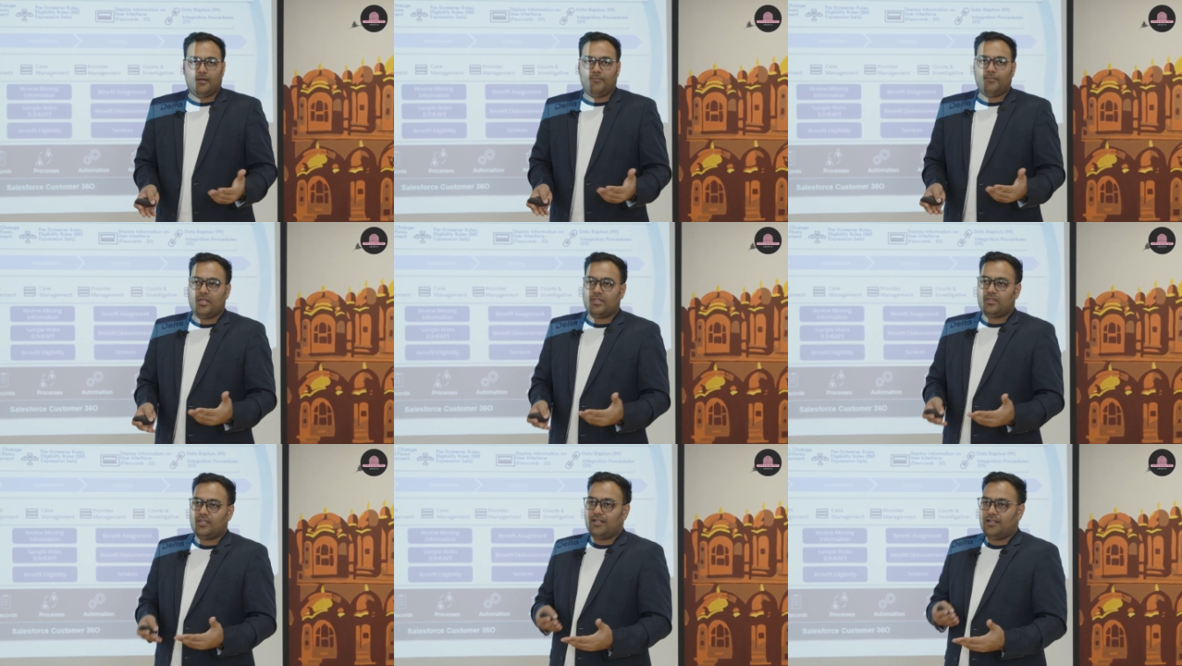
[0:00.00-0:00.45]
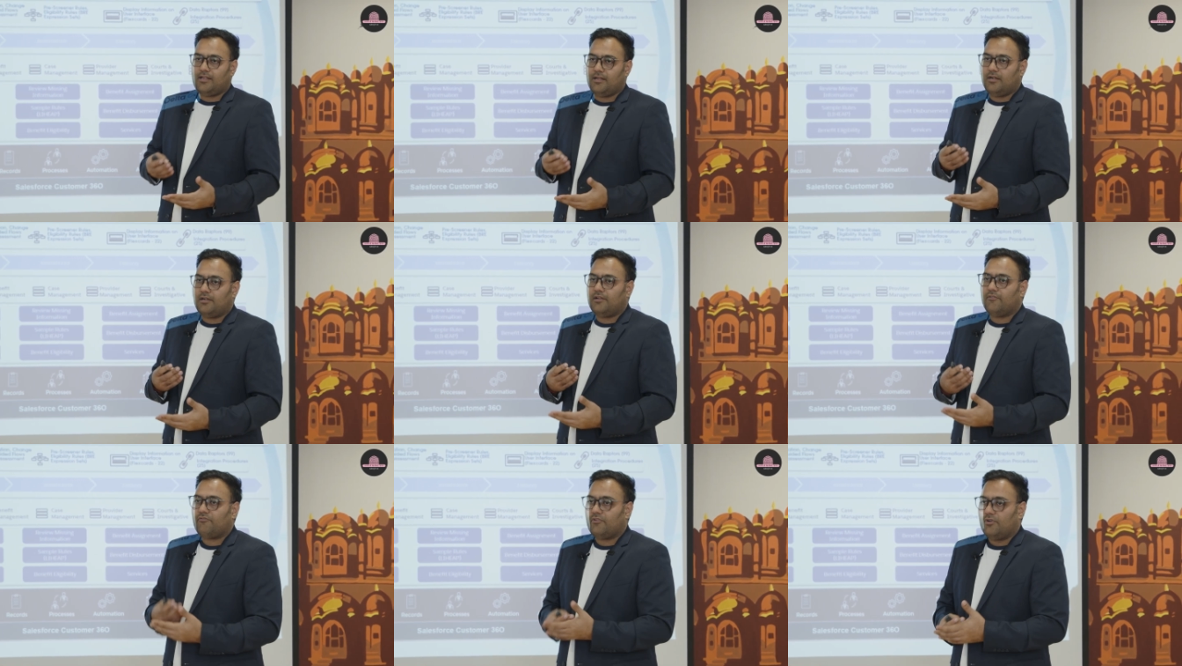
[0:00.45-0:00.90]
Basically,
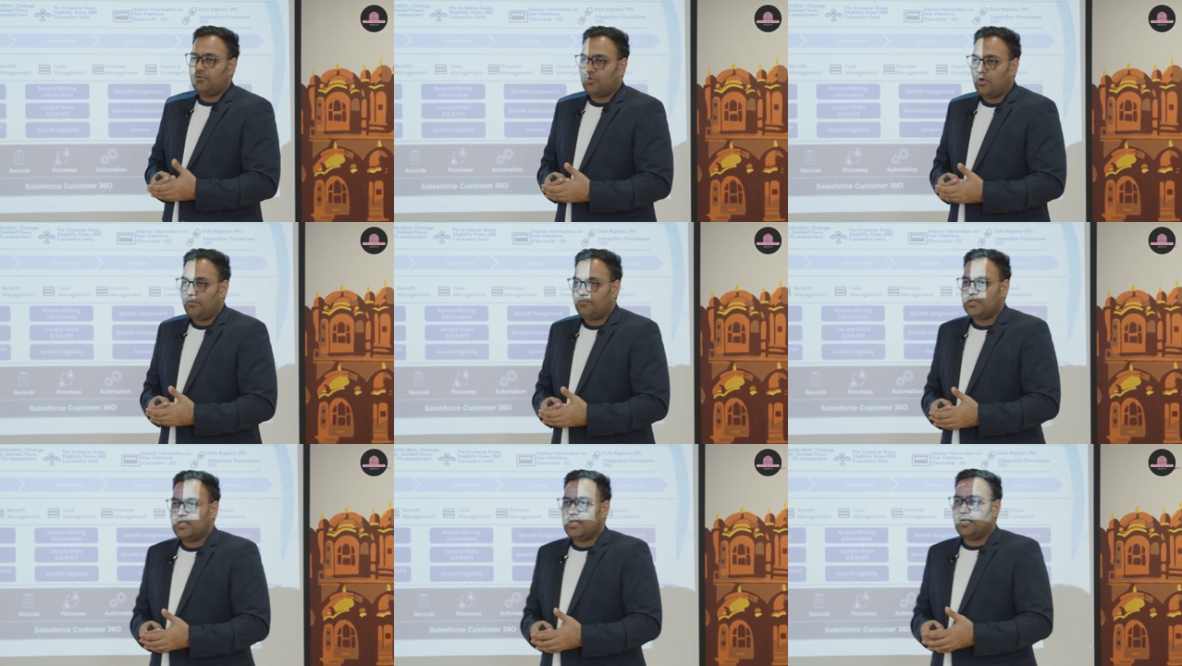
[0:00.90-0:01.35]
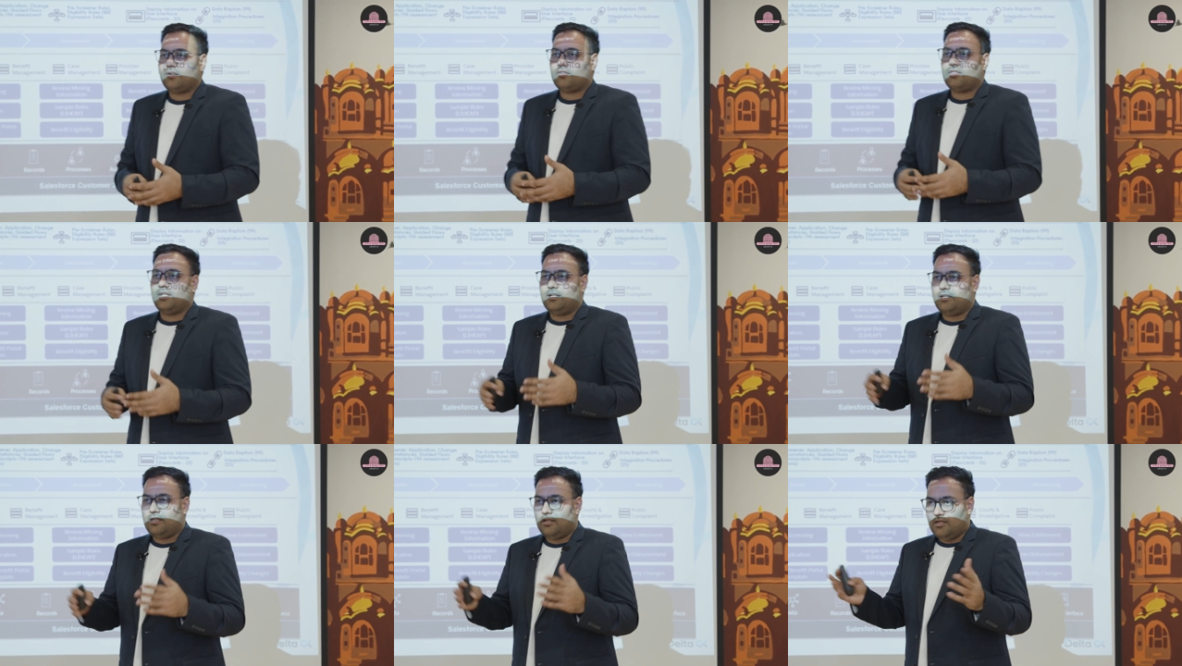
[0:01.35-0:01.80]
are different
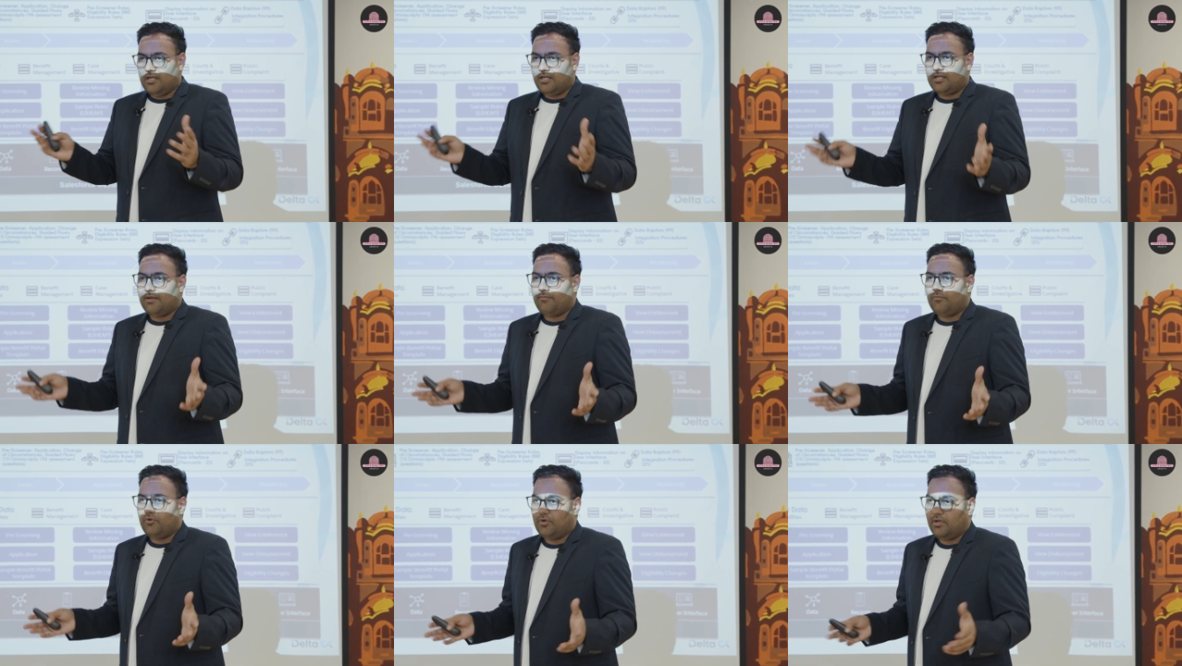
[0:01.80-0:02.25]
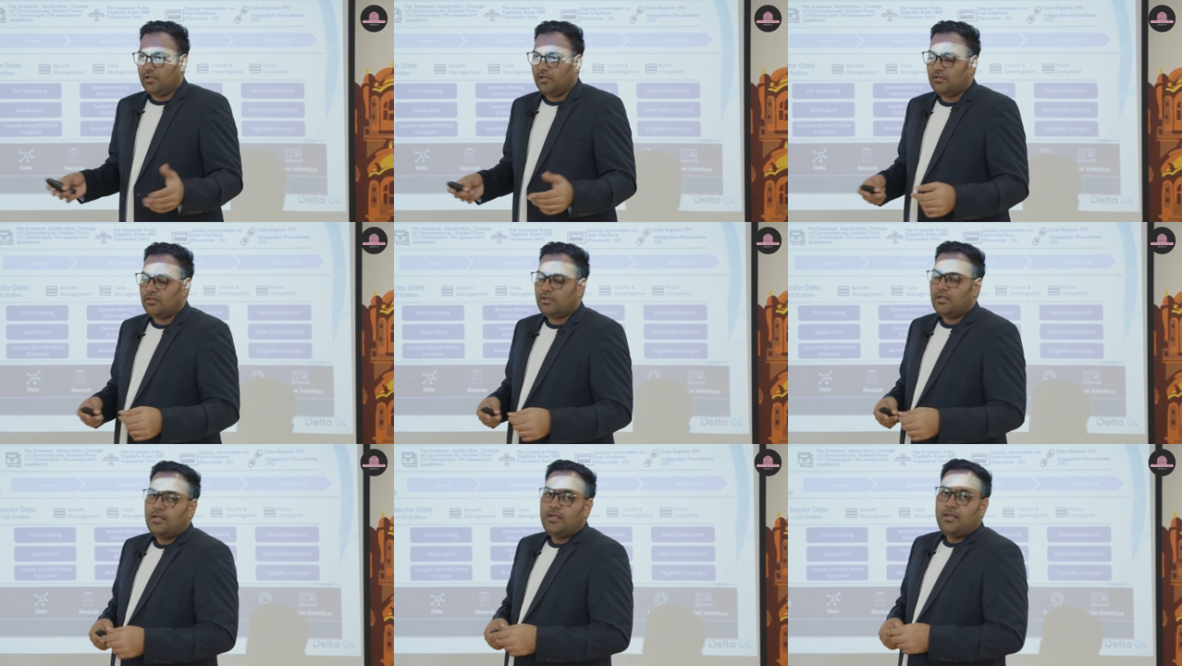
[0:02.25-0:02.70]
objects and the data
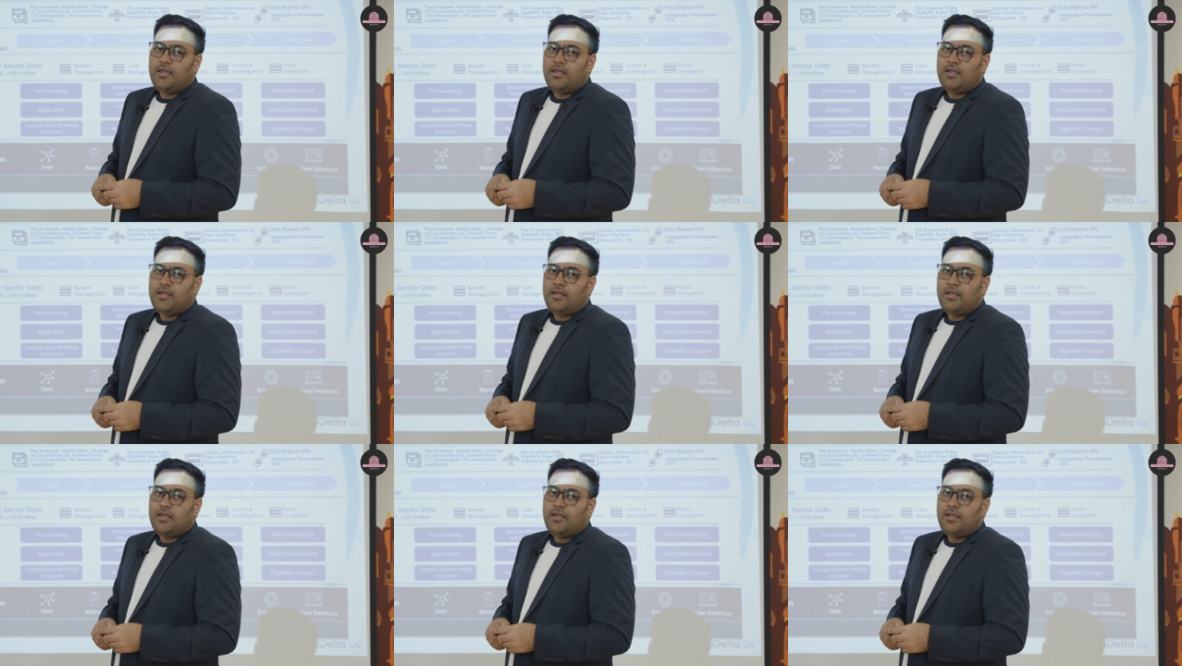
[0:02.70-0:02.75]
models,